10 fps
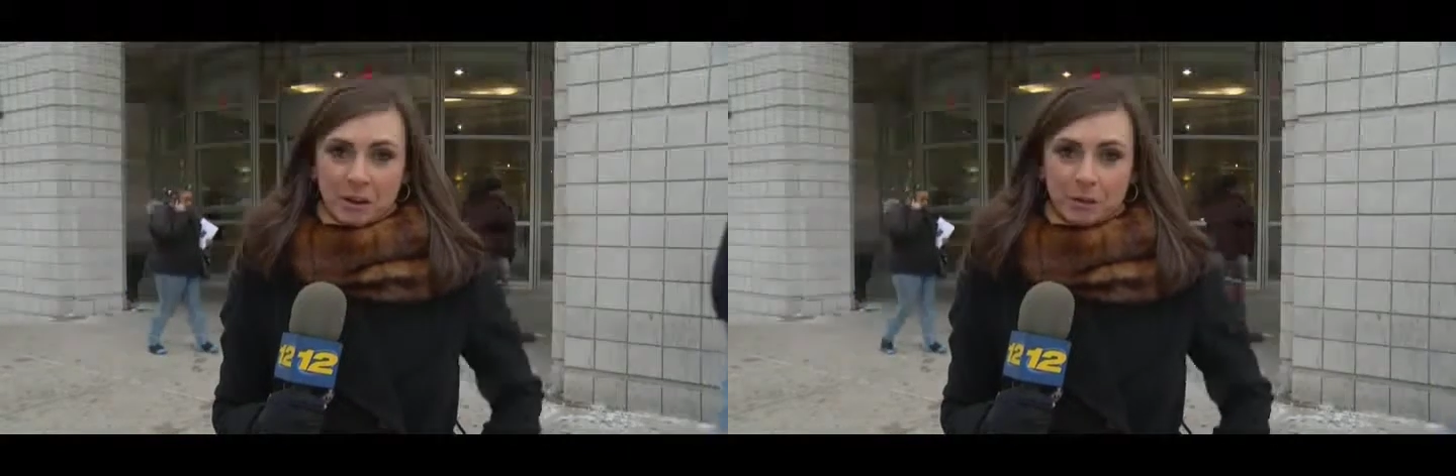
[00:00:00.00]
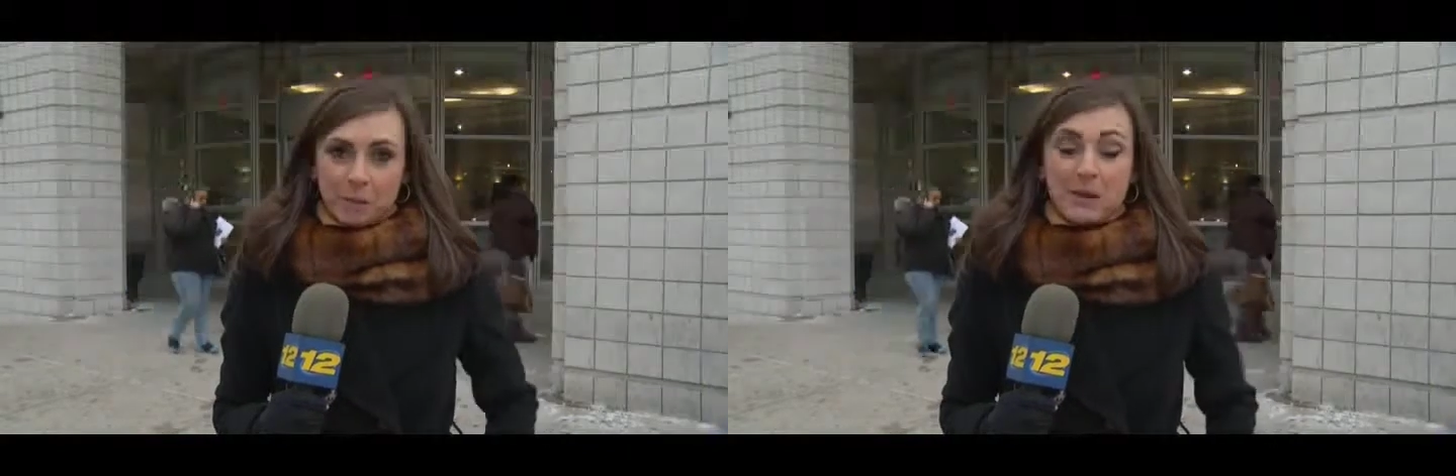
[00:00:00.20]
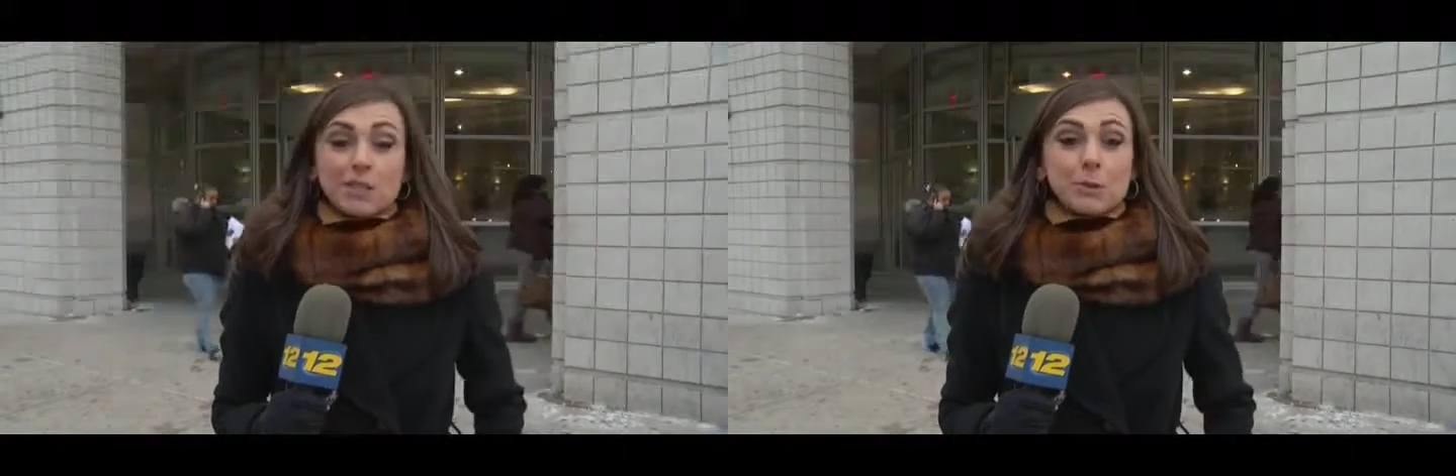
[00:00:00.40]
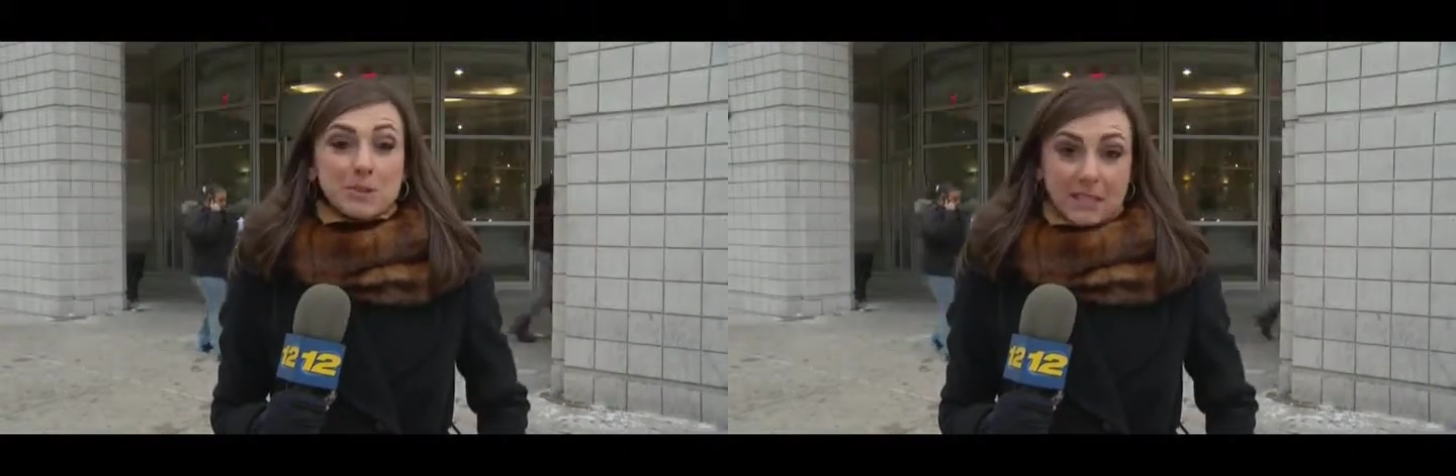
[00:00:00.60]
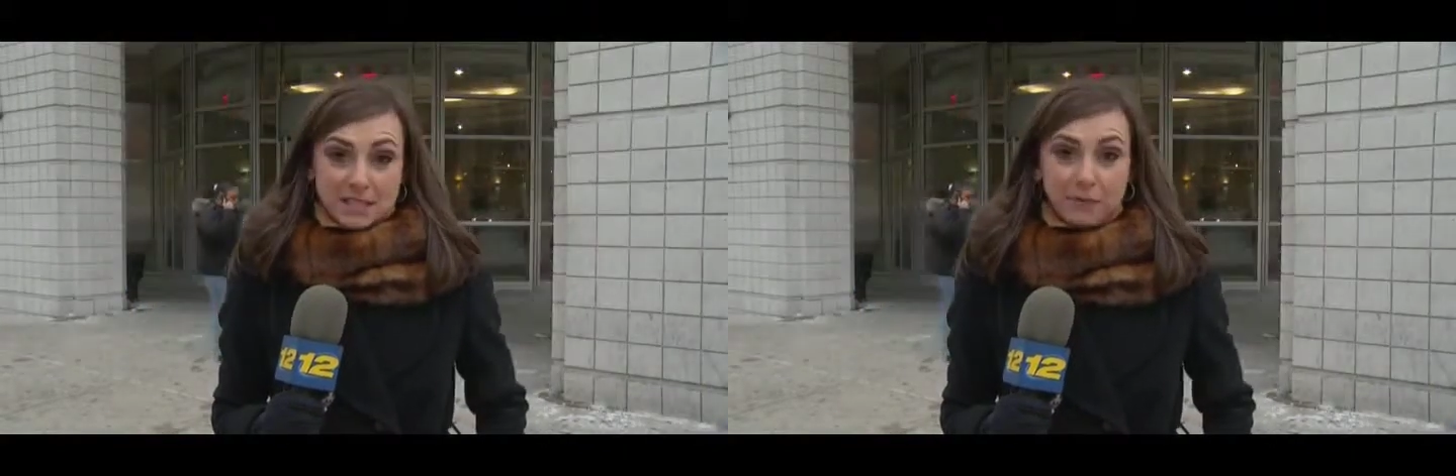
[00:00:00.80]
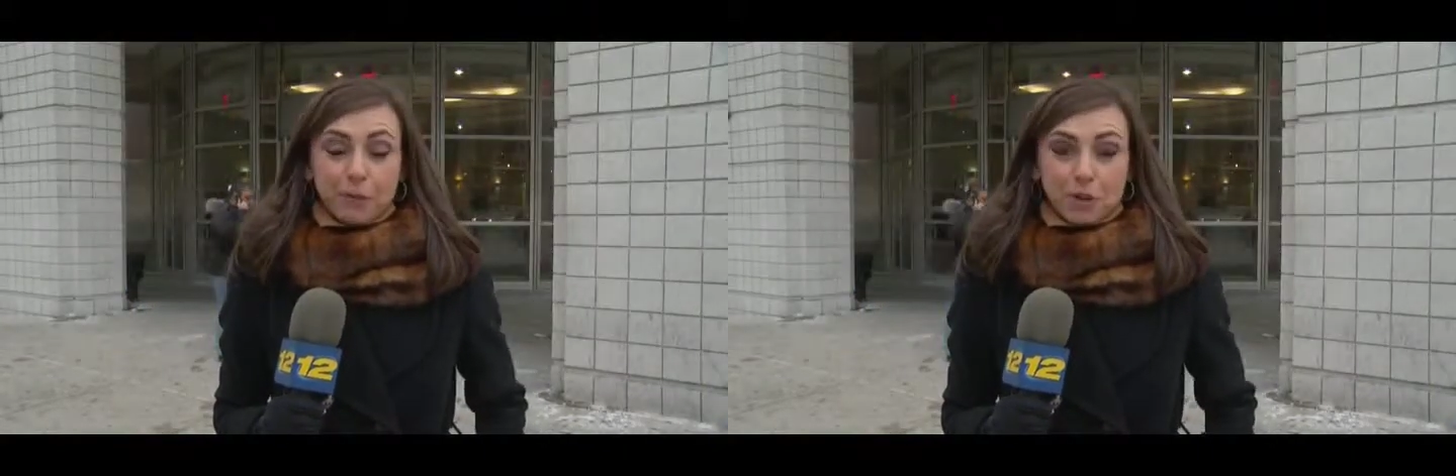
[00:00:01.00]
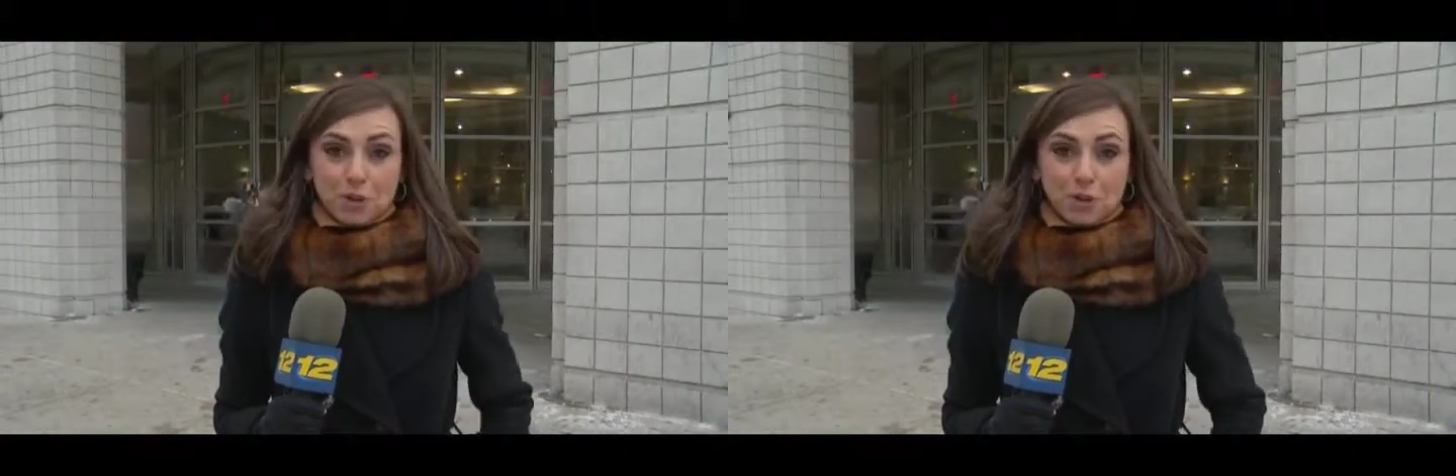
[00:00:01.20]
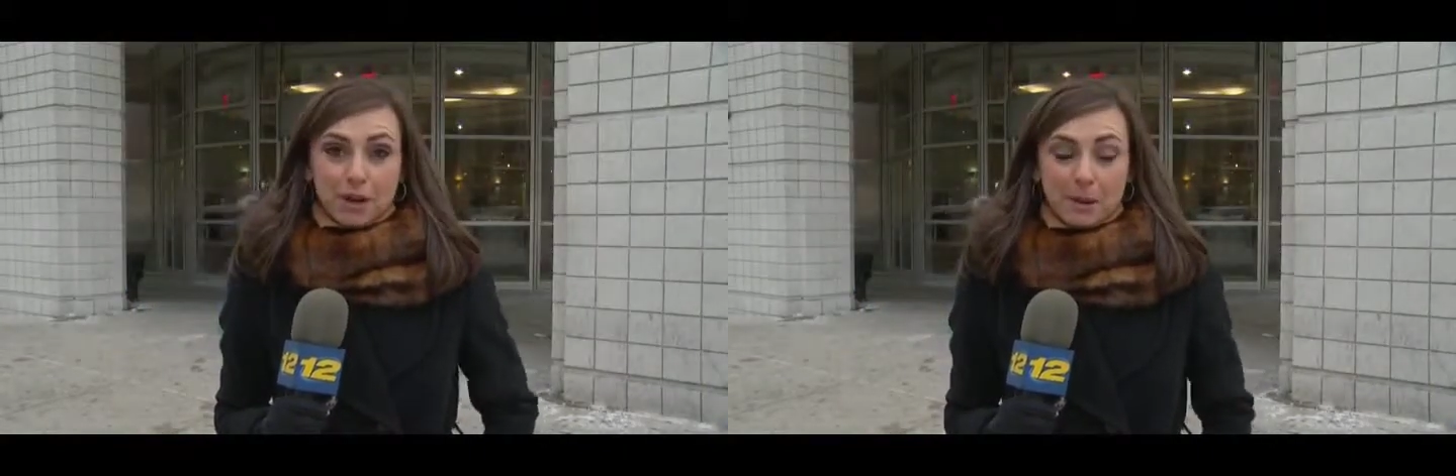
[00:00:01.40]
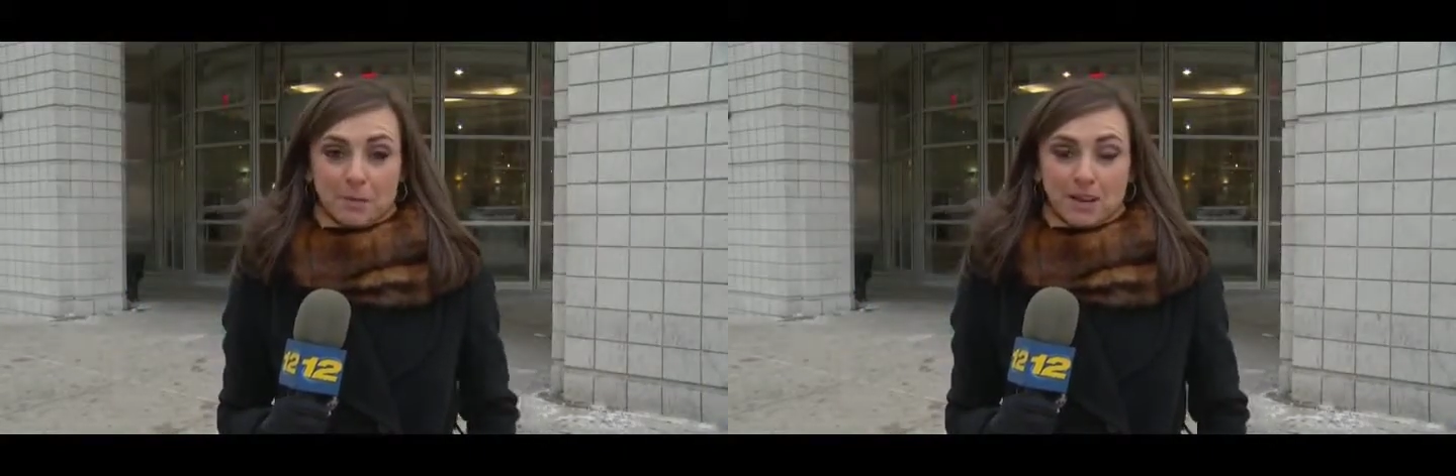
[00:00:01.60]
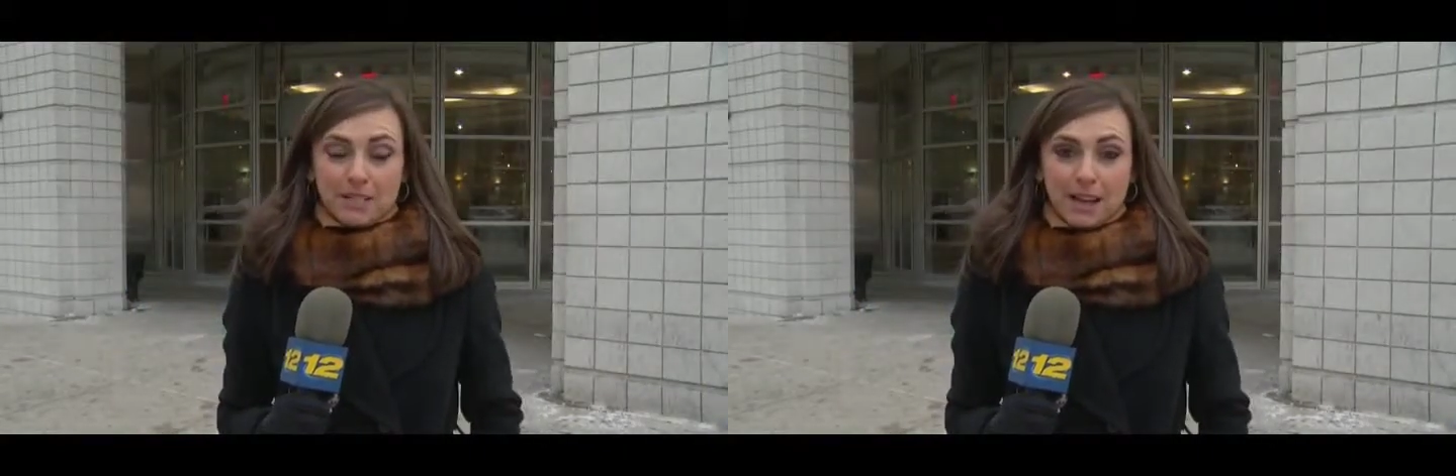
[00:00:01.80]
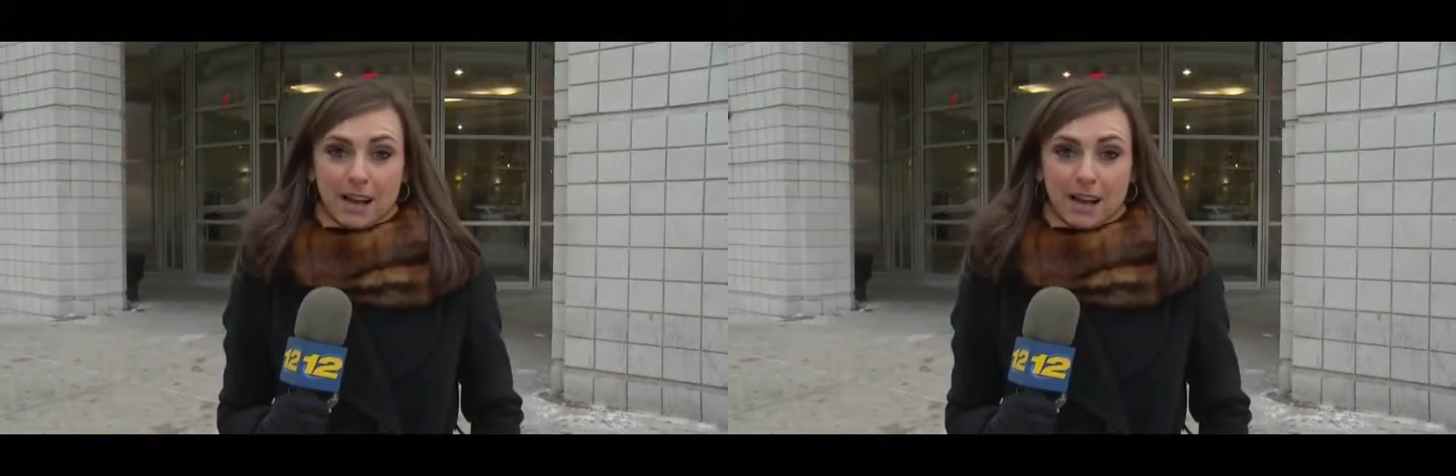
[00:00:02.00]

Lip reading: From East 161st Street, I'm Jessica